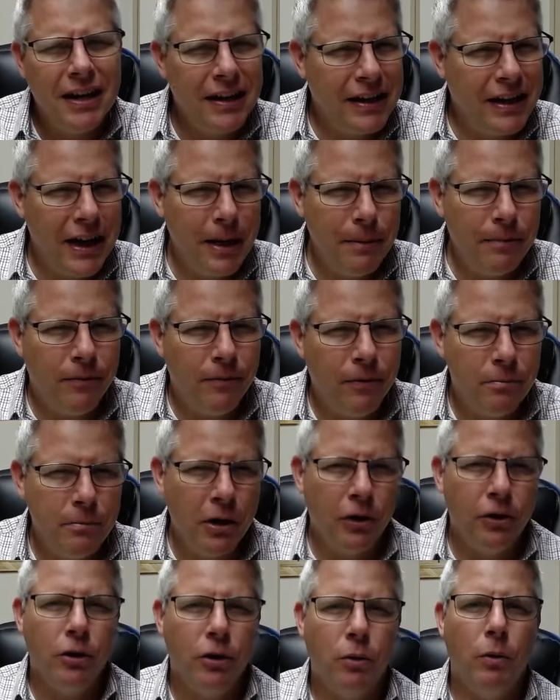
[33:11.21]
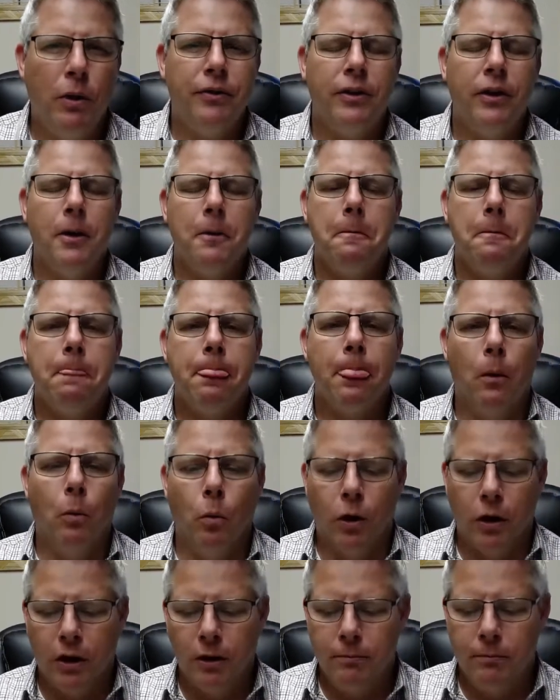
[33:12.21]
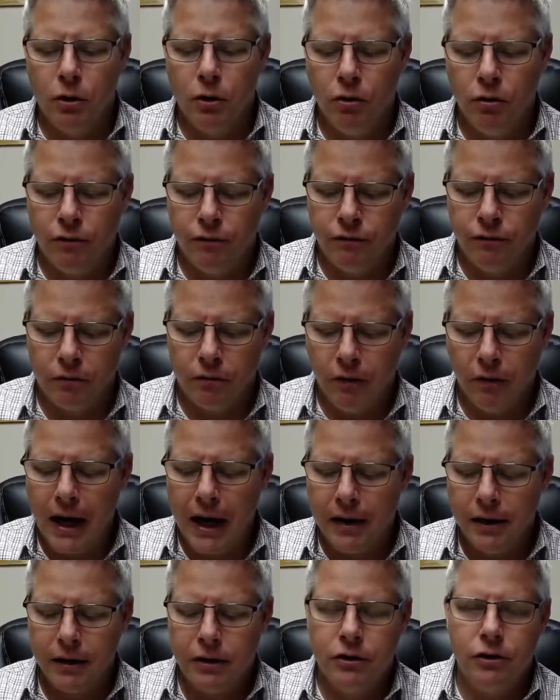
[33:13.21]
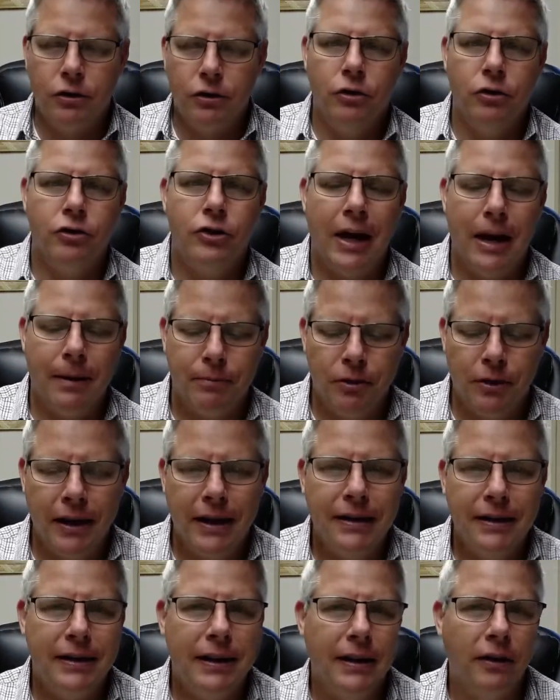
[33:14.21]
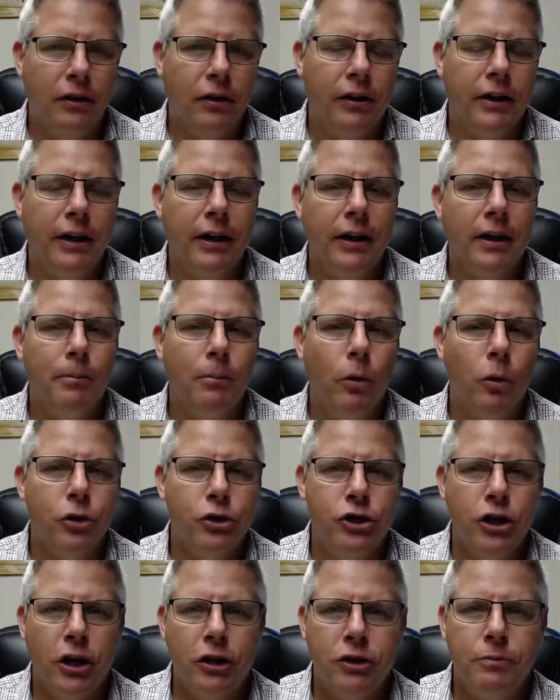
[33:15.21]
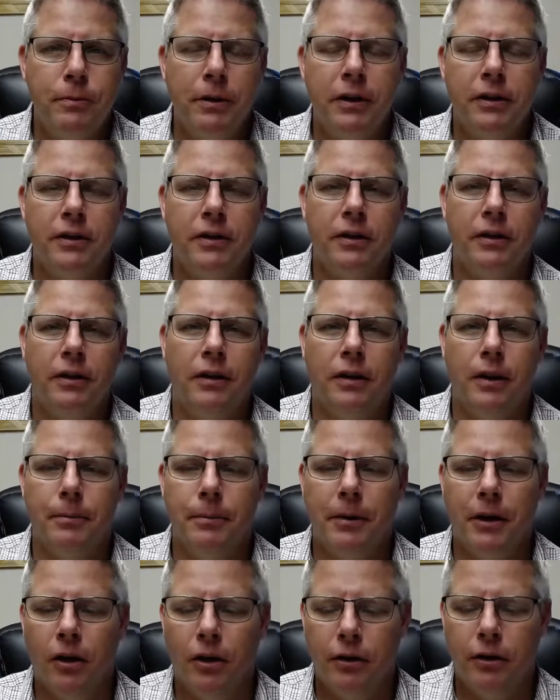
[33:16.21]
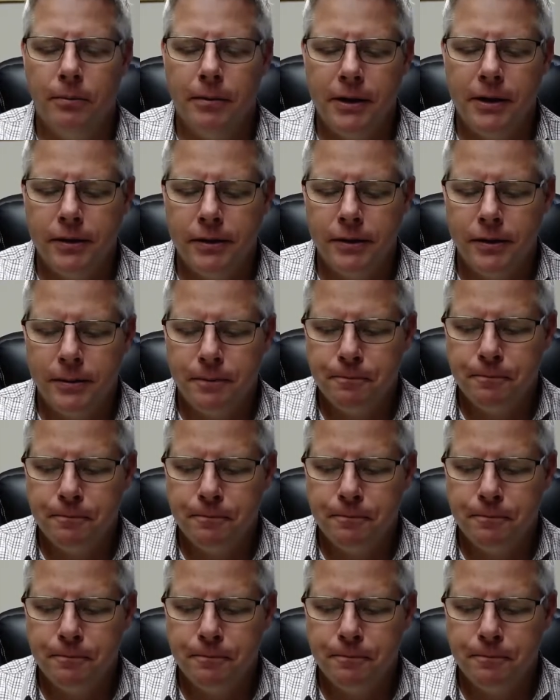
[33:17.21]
Keep familiar with it. We're going to move right into chapter 18, looking at more judgment coming on the beast.